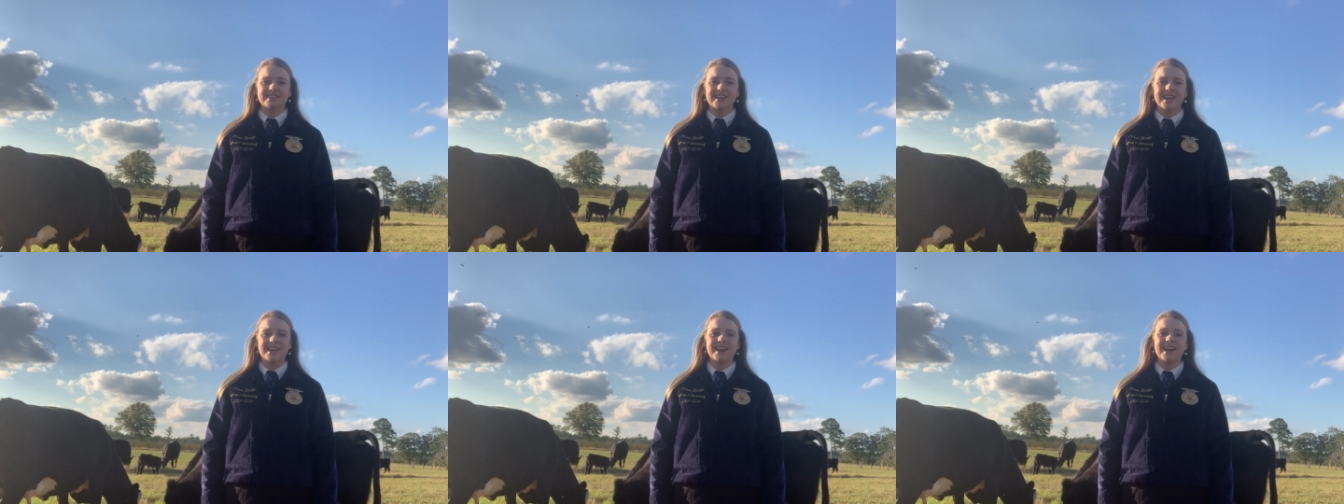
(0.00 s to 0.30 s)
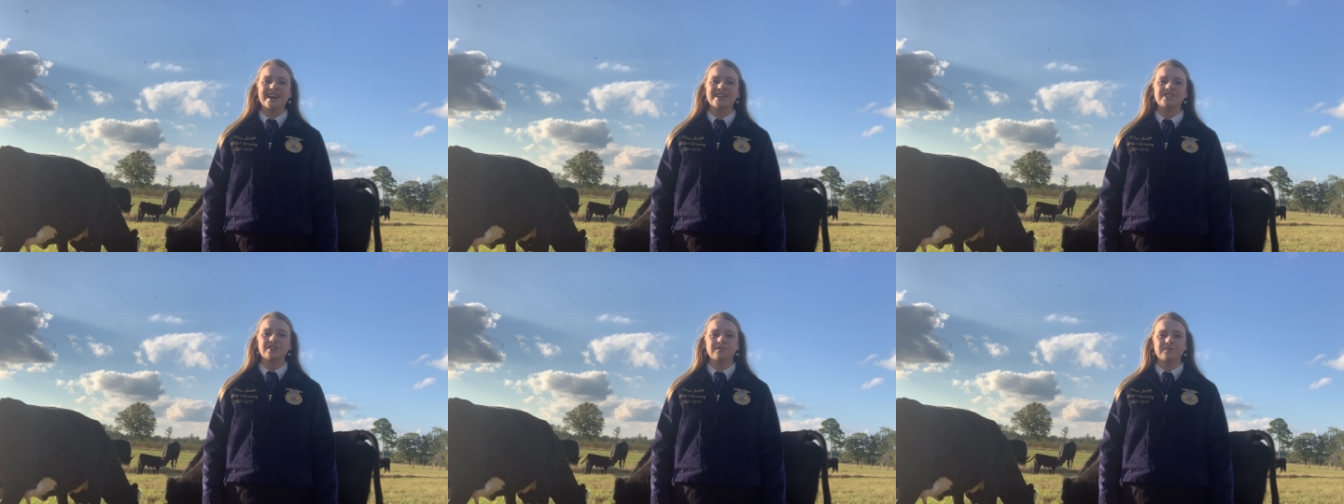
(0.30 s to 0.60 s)
and
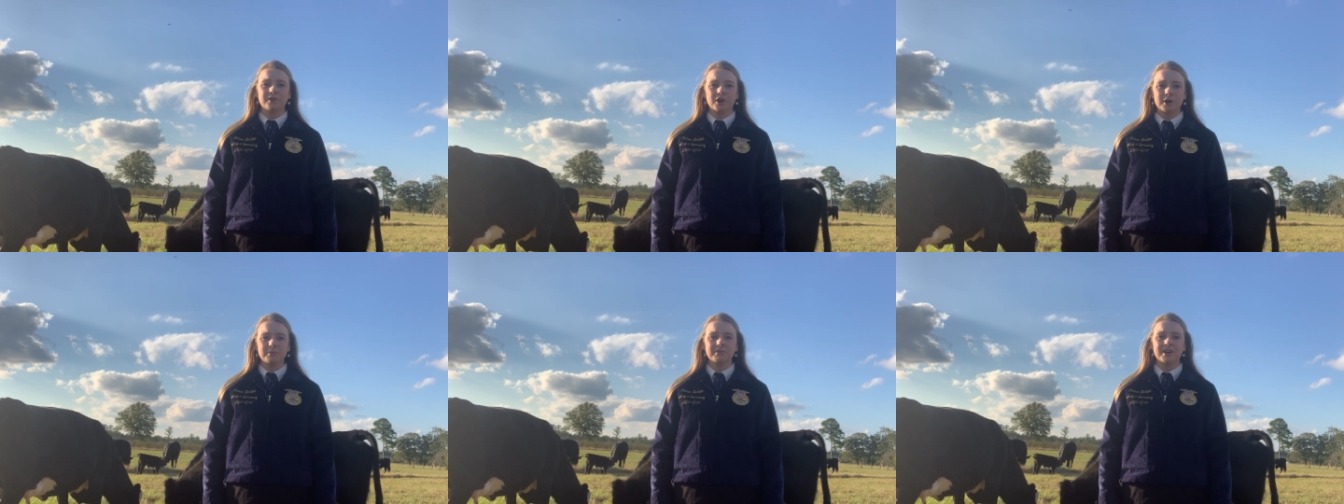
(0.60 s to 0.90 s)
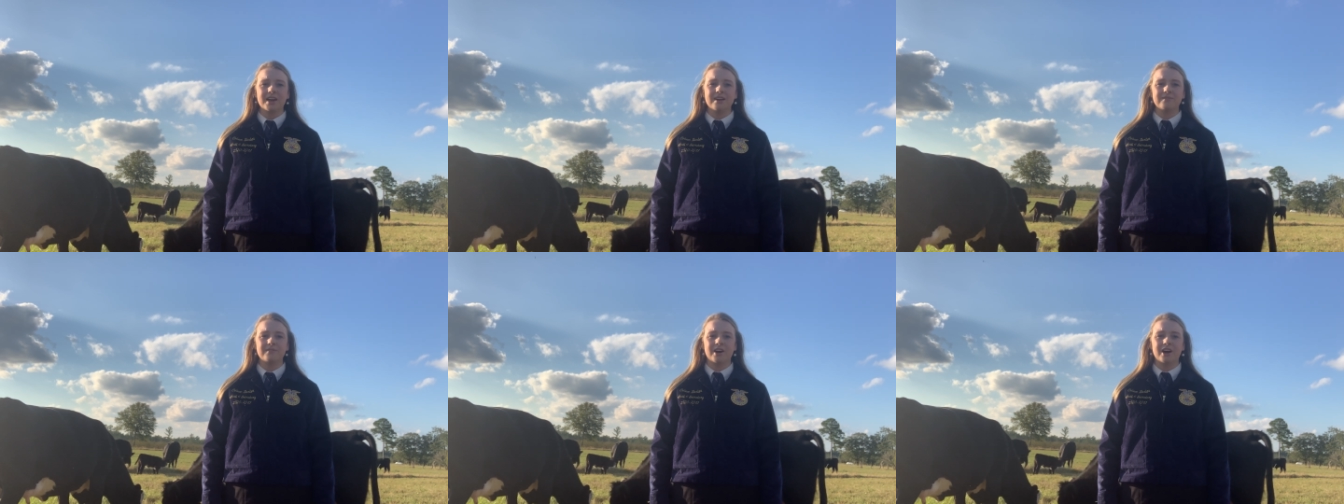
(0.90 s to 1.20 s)
has a farm
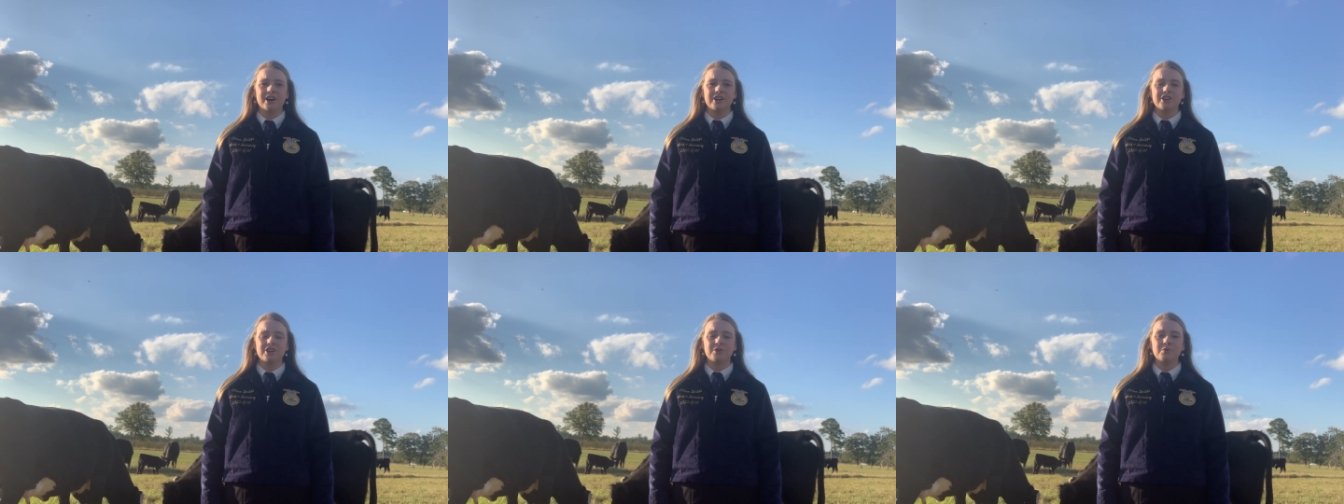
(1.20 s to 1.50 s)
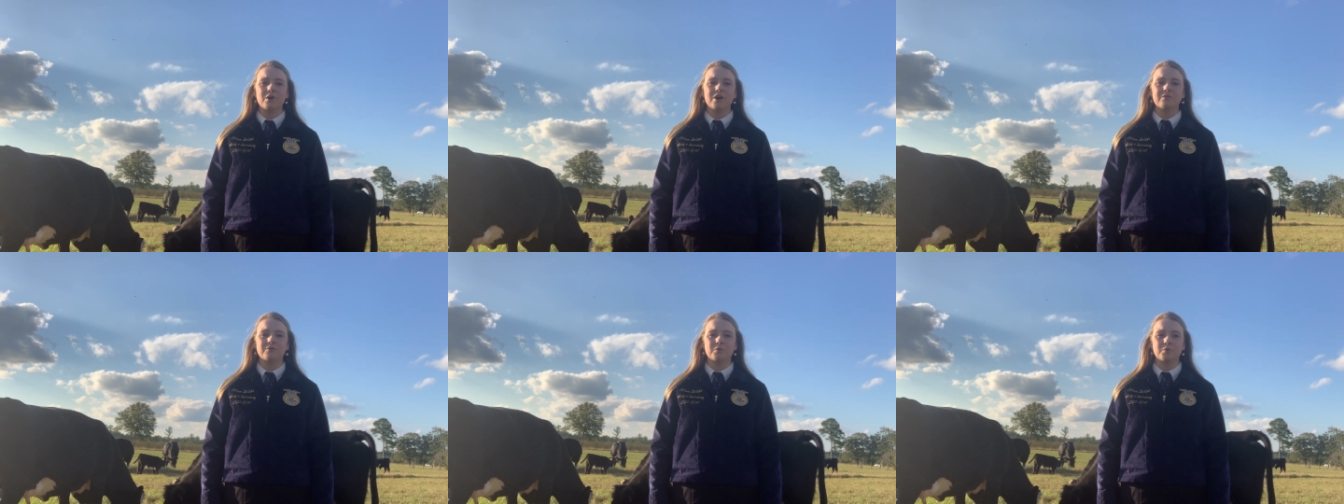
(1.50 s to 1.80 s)
gate value
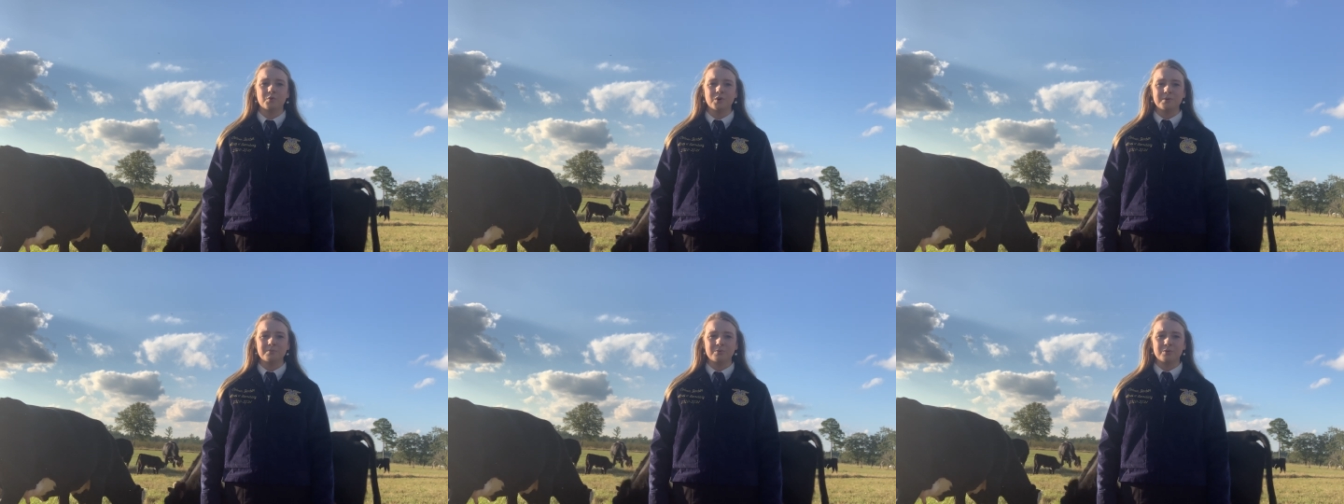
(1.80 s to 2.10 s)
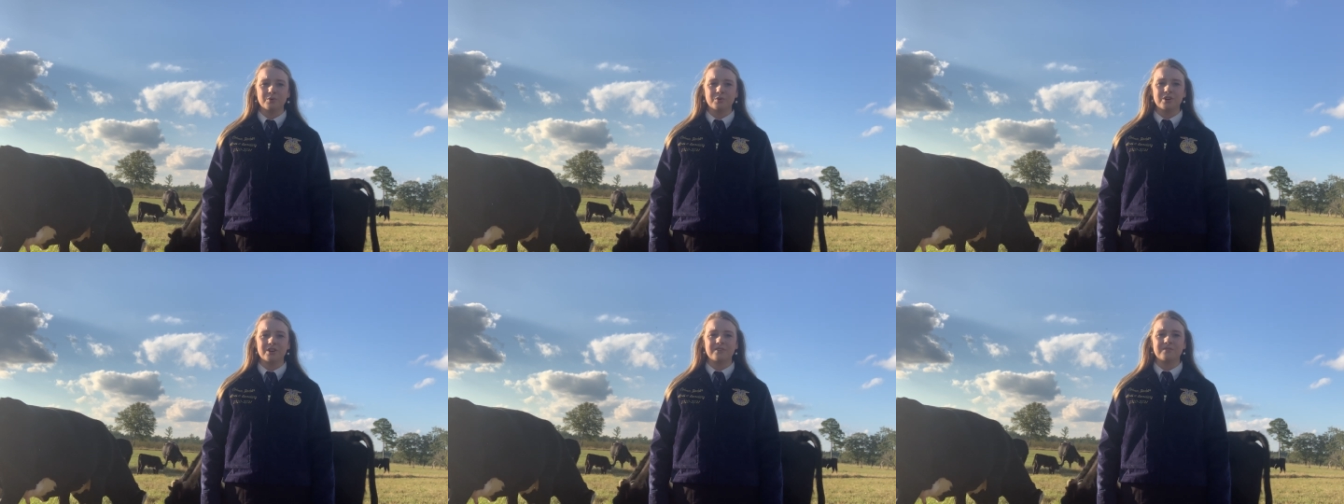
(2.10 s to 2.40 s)
of
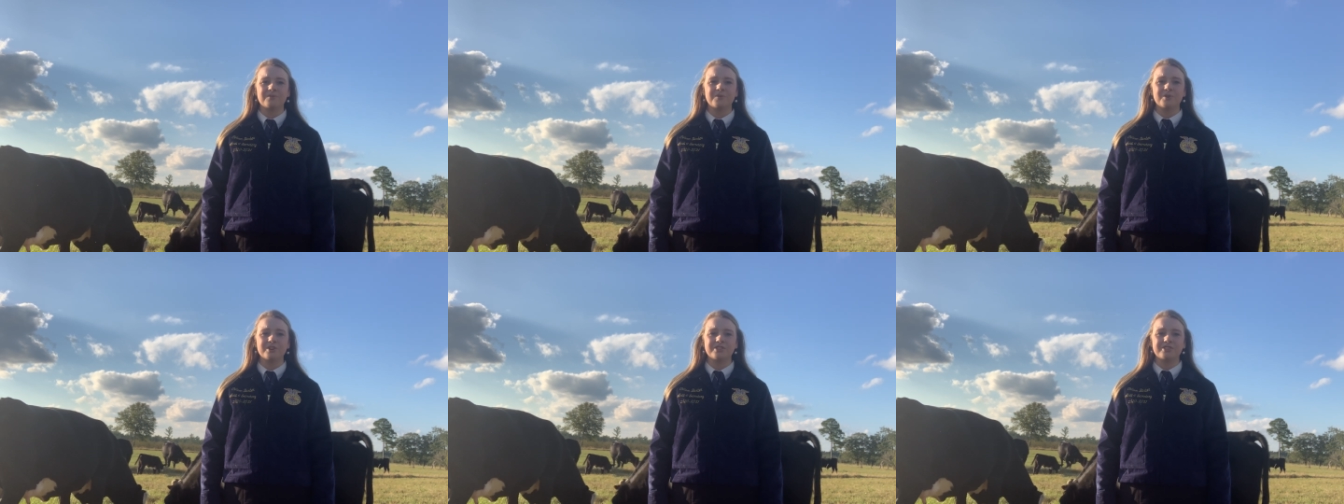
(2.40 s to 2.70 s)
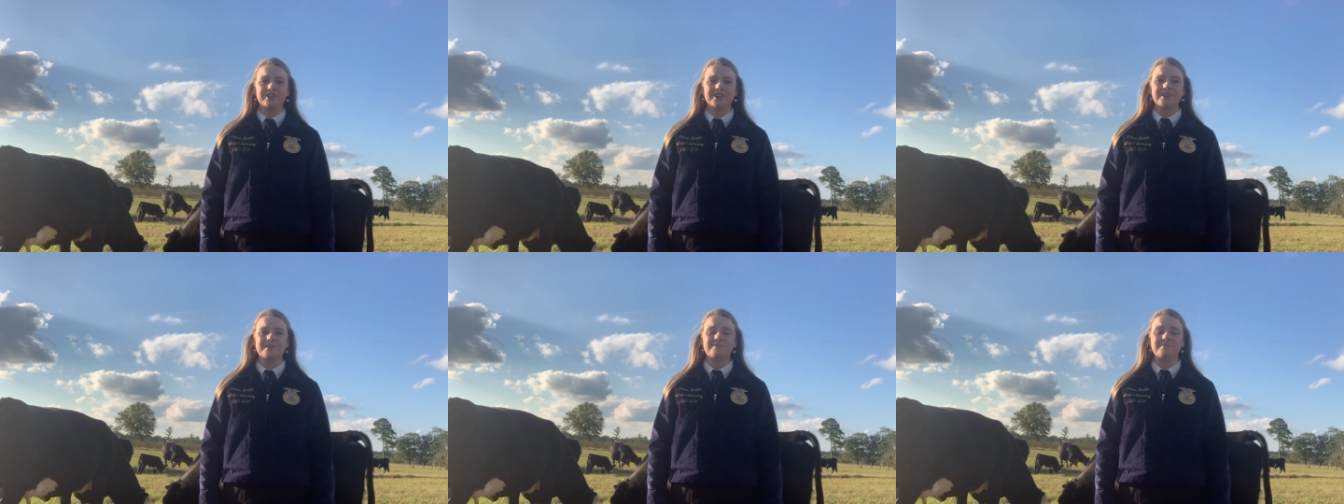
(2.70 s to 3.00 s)

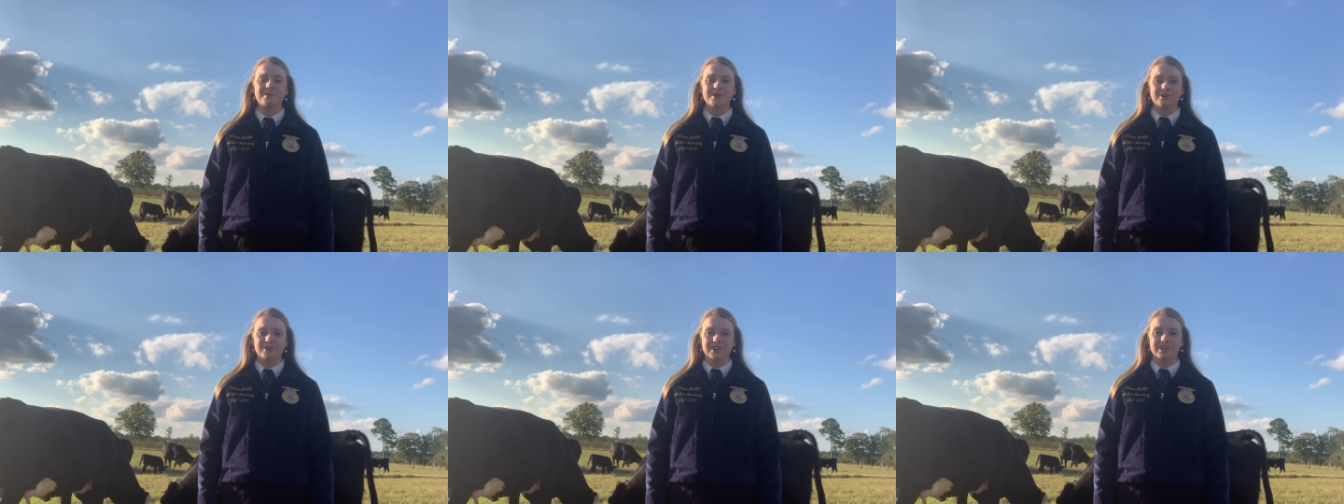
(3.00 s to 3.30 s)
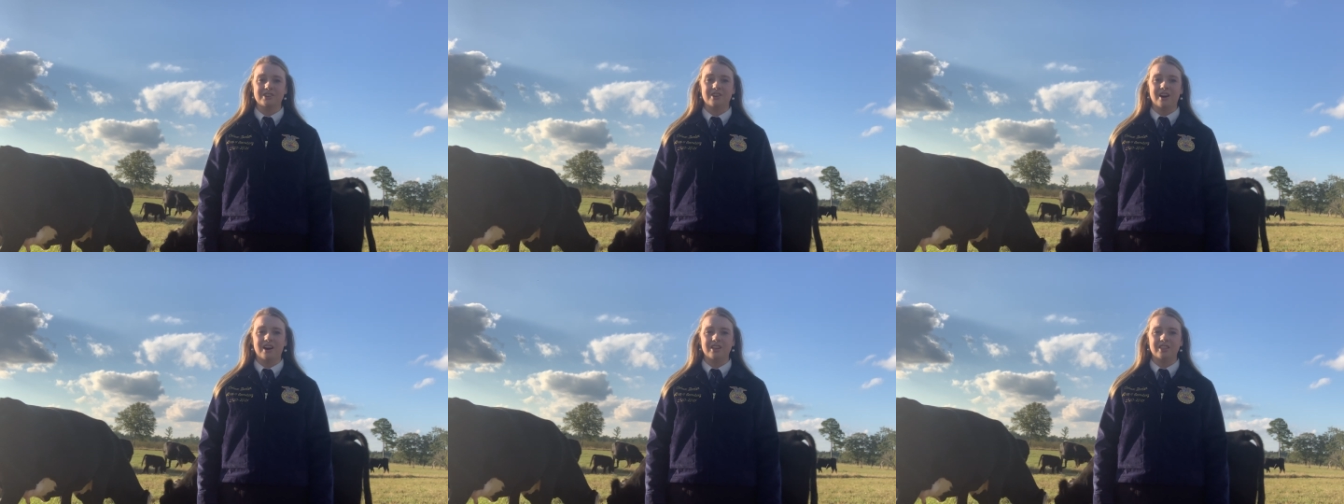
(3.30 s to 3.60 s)
$1.43 billion.